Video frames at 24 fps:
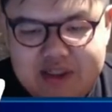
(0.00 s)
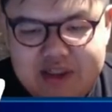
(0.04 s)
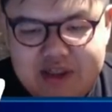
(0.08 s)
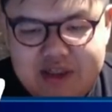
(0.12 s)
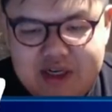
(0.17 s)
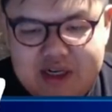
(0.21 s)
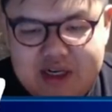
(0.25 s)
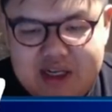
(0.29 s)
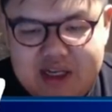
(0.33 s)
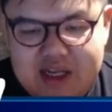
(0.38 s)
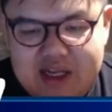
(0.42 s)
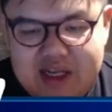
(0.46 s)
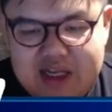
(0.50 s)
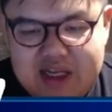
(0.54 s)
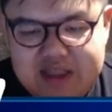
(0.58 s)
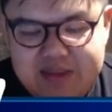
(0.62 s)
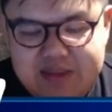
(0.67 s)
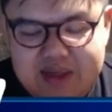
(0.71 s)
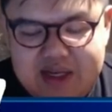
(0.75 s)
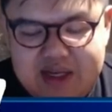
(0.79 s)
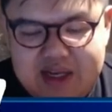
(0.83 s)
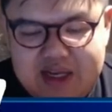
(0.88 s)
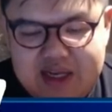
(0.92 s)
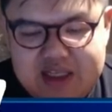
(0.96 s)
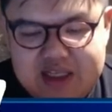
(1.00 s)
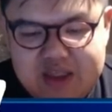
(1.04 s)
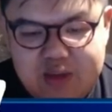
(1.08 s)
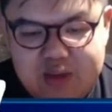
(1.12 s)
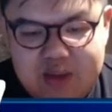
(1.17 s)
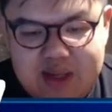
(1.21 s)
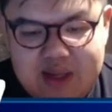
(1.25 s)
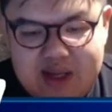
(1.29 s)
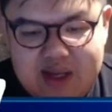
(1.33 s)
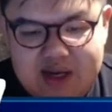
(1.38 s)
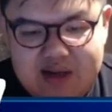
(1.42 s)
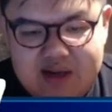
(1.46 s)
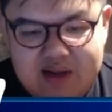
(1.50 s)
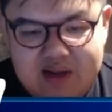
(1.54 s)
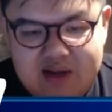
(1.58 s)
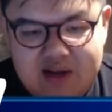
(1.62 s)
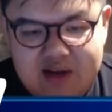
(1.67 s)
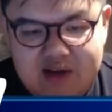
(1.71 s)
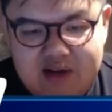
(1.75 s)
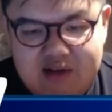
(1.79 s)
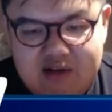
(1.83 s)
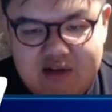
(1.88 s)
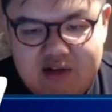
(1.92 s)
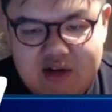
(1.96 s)
trying to get as many cards as we can into the
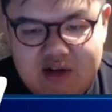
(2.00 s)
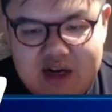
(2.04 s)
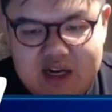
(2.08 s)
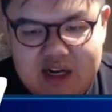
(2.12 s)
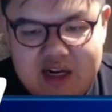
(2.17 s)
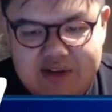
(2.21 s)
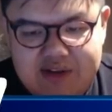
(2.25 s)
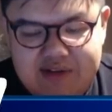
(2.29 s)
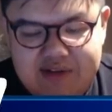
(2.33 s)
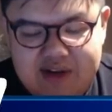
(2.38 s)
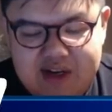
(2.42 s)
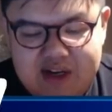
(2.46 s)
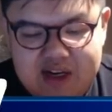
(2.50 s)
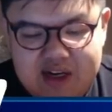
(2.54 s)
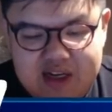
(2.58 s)
grave,